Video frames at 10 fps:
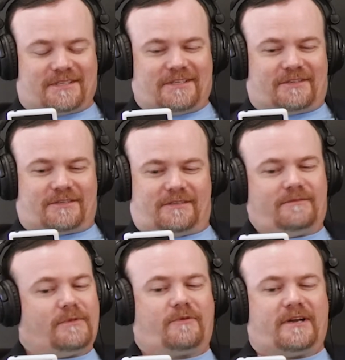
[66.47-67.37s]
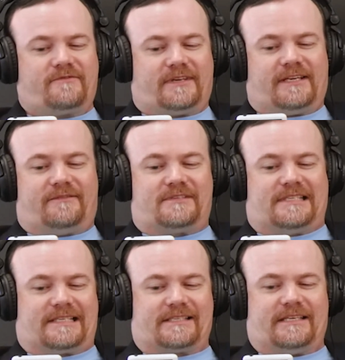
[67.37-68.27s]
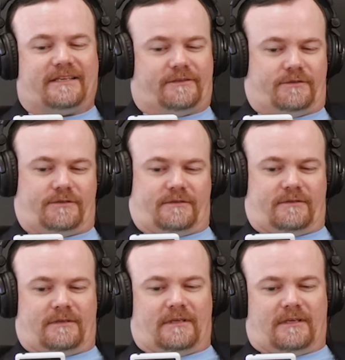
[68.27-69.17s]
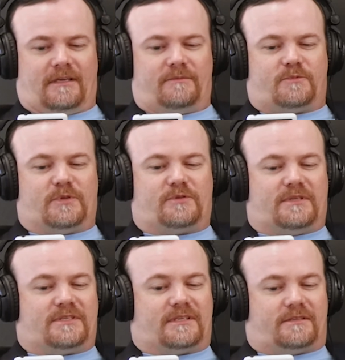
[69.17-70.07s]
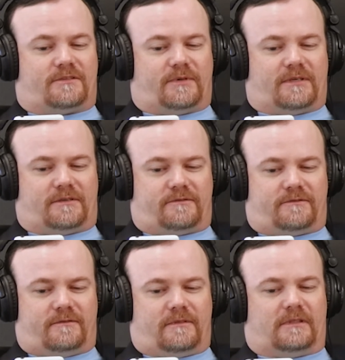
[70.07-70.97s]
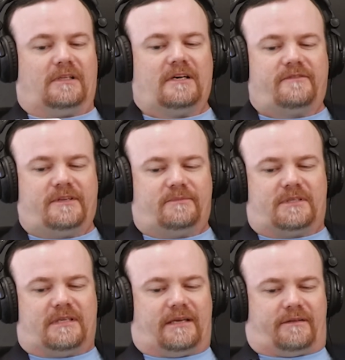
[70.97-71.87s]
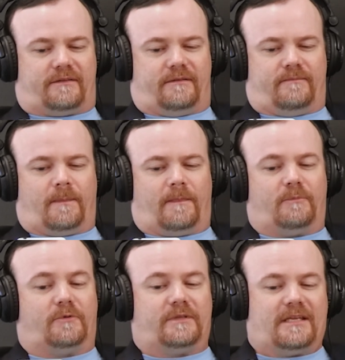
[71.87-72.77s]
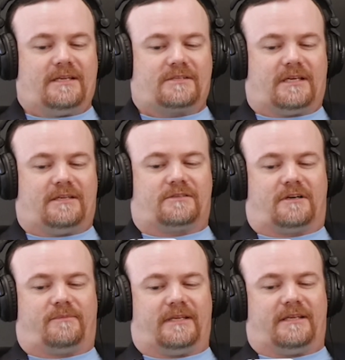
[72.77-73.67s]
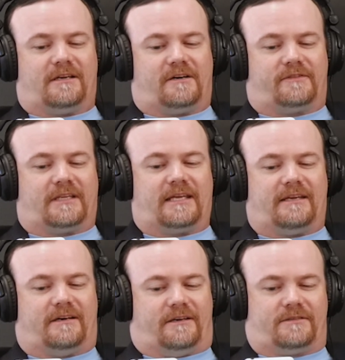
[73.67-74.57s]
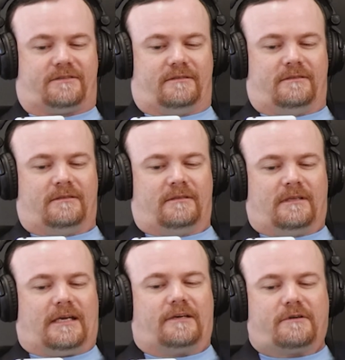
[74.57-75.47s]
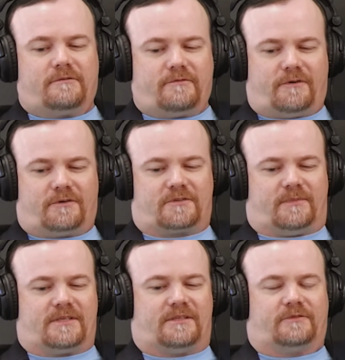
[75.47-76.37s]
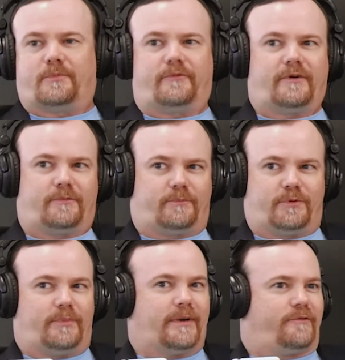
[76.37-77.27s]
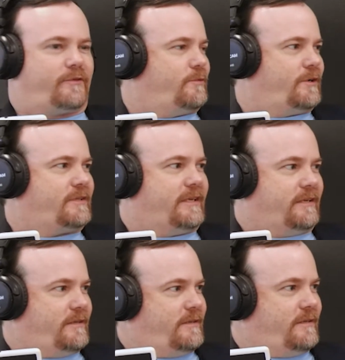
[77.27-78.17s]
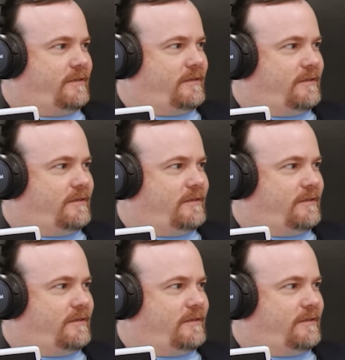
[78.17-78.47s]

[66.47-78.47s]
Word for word: question is this. My wife and I have 6 kids between 6 and 12. Love them to death. But when they decide to start my day off in chaos, how do I refocus myself to prepare for the workday?